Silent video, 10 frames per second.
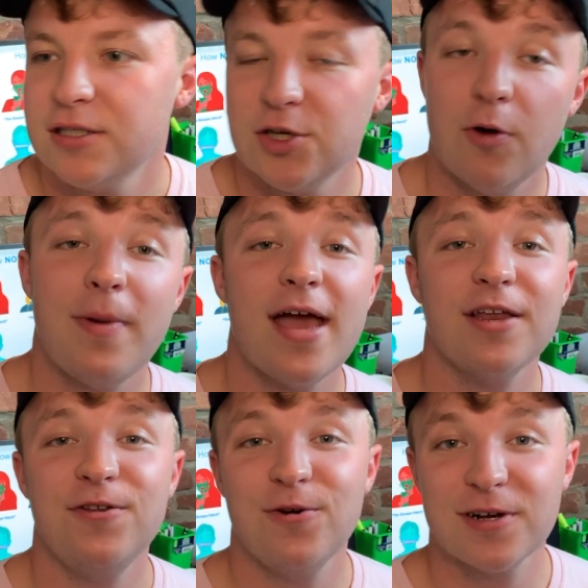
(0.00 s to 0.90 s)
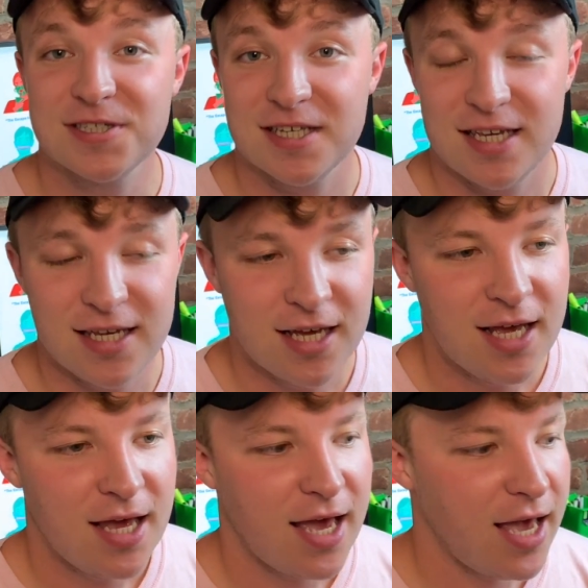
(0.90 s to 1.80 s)
So I'm back in New York City,
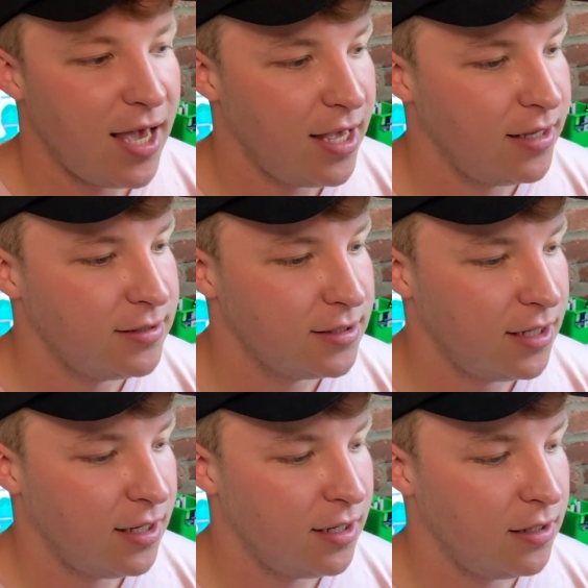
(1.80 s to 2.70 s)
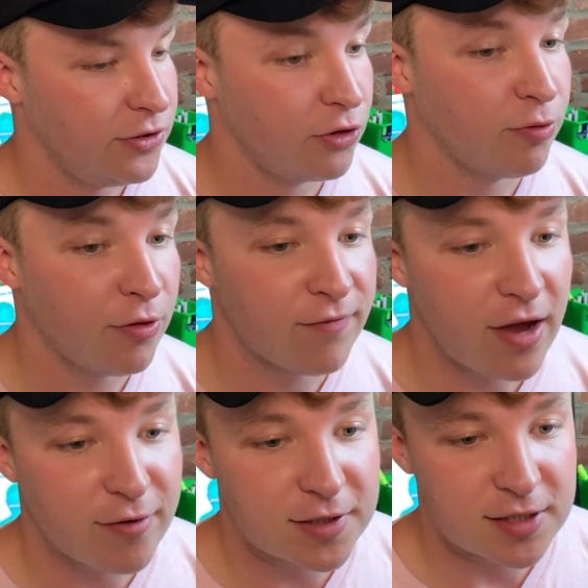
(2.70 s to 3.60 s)
and the
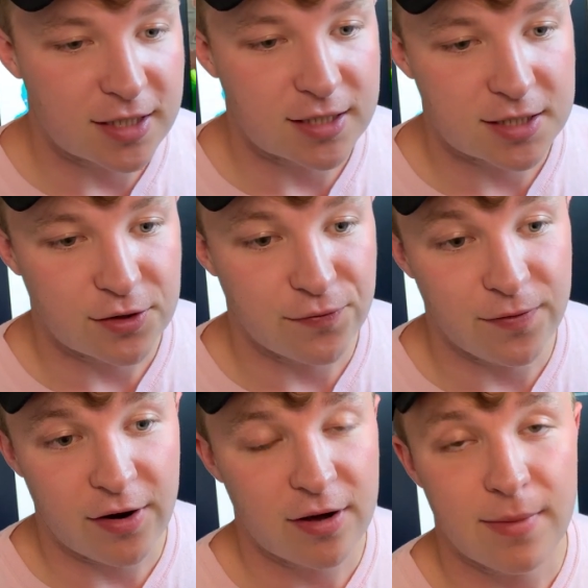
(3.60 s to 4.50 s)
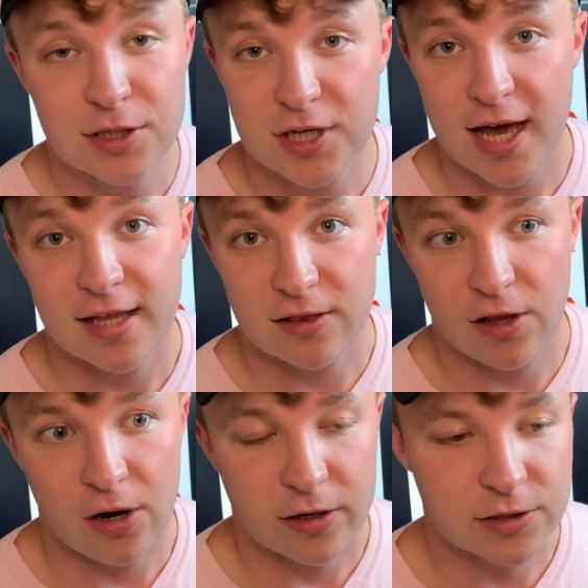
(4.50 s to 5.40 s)
coronavirus is still very much at
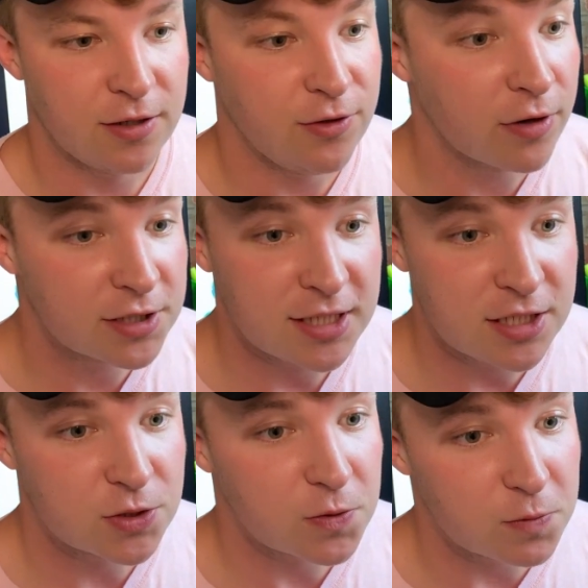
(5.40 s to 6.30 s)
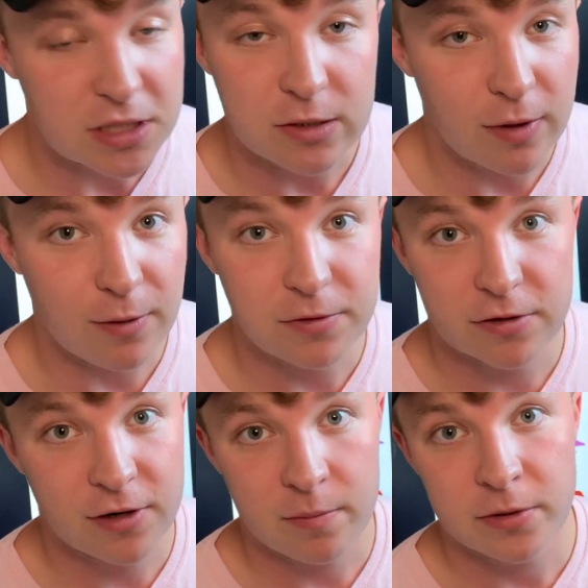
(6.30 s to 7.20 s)
large. New York City's doing really well with
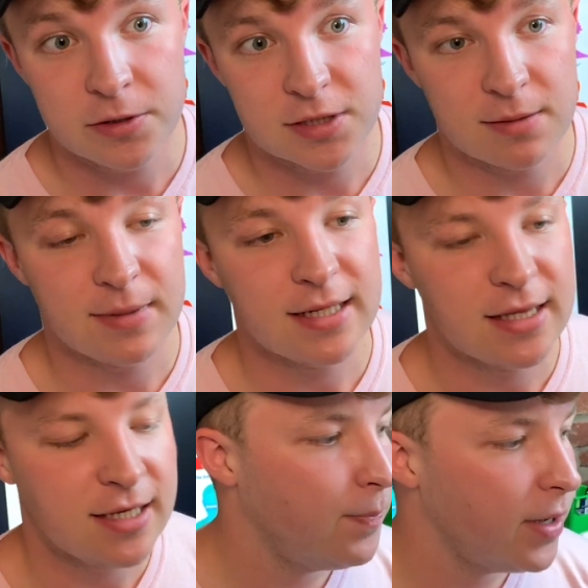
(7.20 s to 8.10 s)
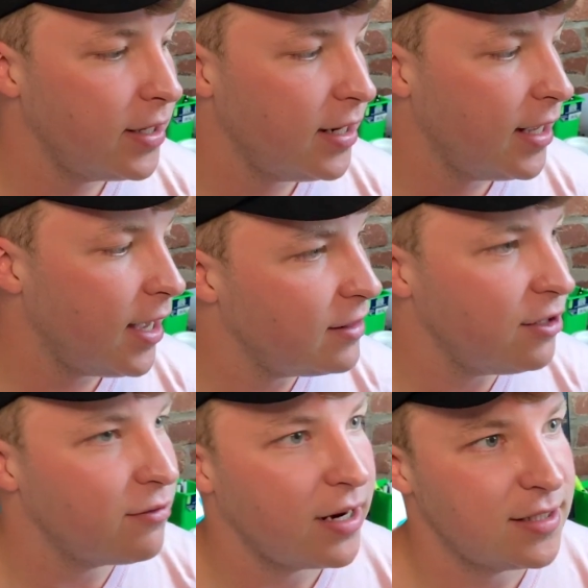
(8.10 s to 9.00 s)
their numbers, admittedly, but in the
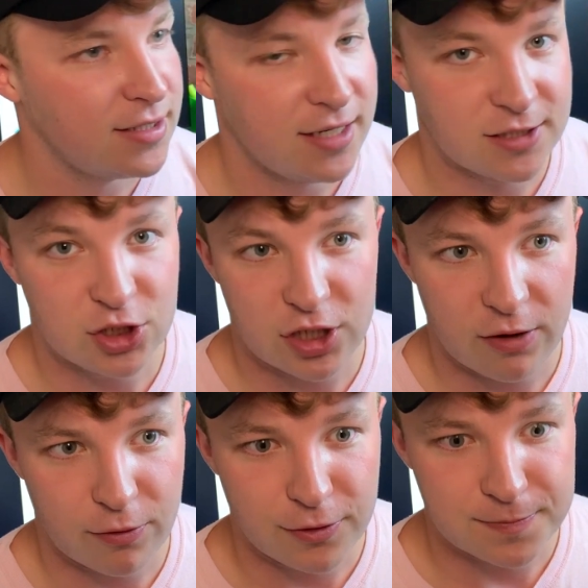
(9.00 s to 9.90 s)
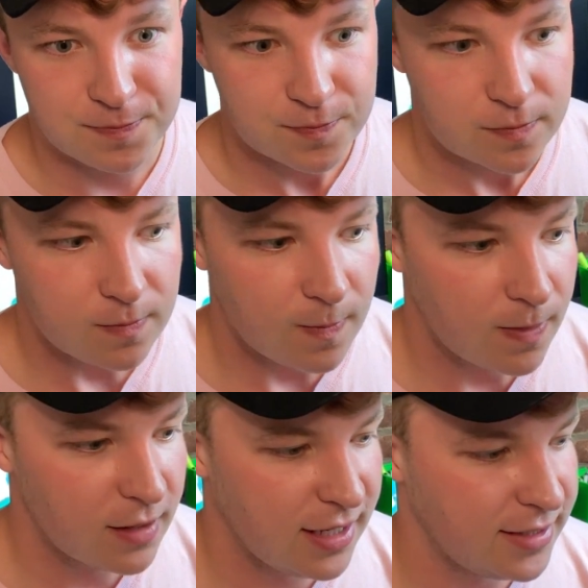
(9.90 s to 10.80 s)
United States in general,
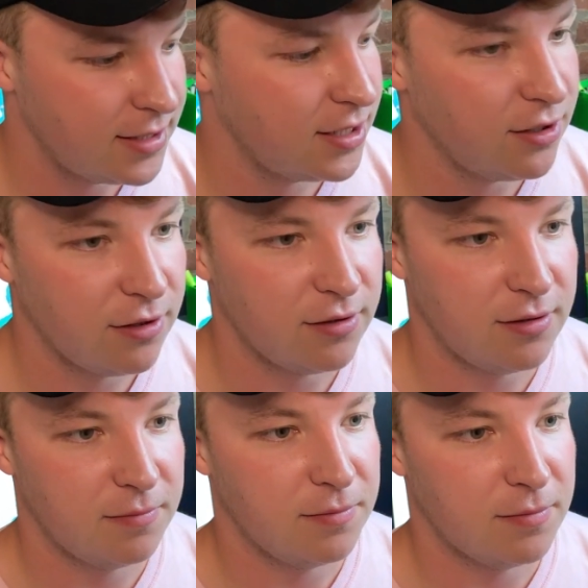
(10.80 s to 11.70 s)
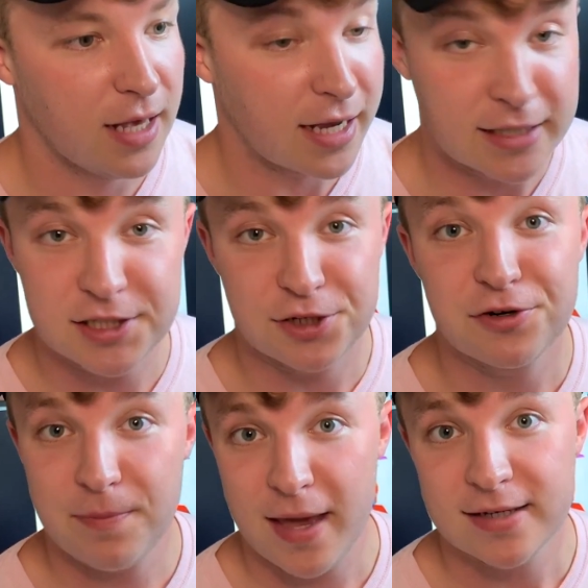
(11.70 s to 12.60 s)
it's still
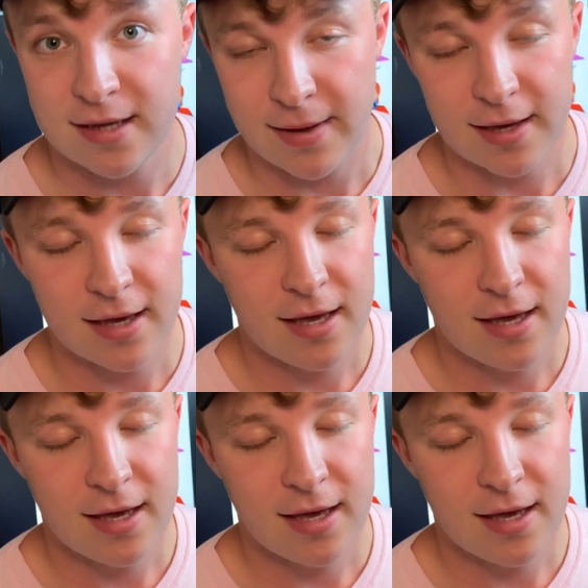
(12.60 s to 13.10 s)
considered a pandemic.